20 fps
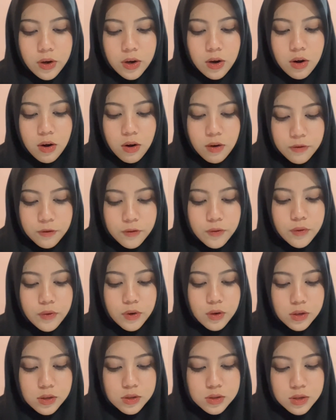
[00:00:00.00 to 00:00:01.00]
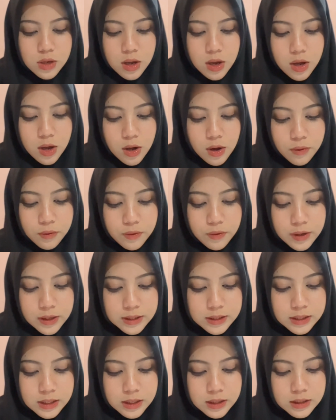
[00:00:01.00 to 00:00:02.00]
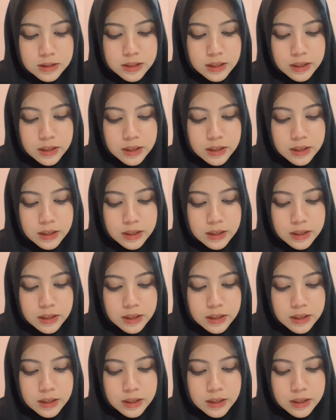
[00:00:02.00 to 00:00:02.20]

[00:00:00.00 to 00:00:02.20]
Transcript: of roles within the